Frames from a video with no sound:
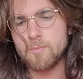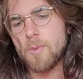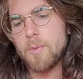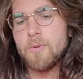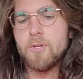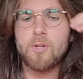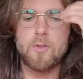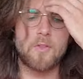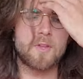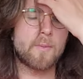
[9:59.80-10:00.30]

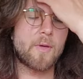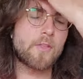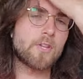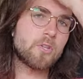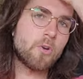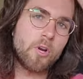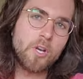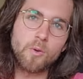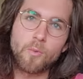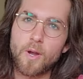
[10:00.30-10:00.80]
maybe you can think about the
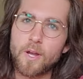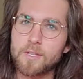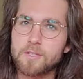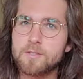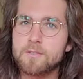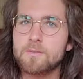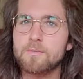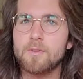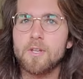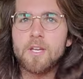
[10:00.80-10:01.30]
Tony
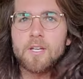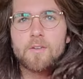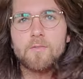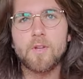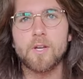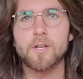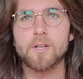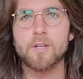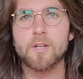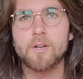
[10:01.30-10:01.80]
Rice thing of
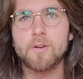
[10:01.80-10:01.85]
like,